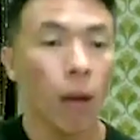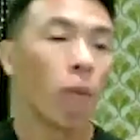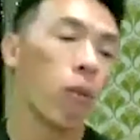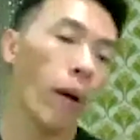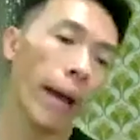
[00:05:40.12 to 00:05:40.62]

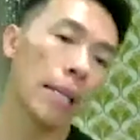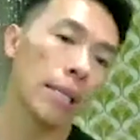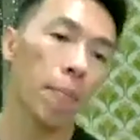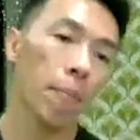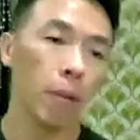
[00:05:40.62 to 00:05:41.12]
For
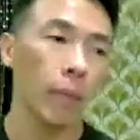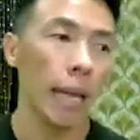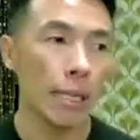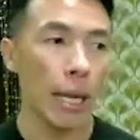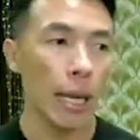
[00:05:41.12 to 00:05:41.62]
example,
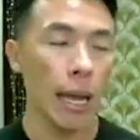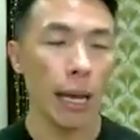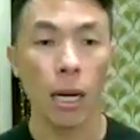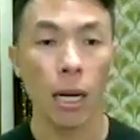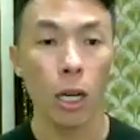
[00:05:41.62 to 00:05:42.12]
let's take
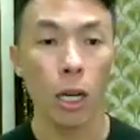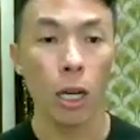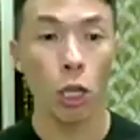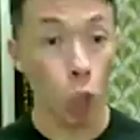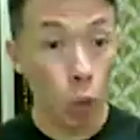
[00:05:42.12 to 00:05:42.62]
a
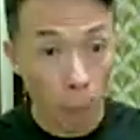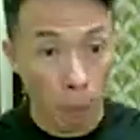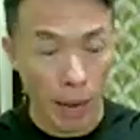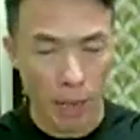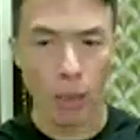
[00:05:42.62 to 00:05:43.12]
shoulder press.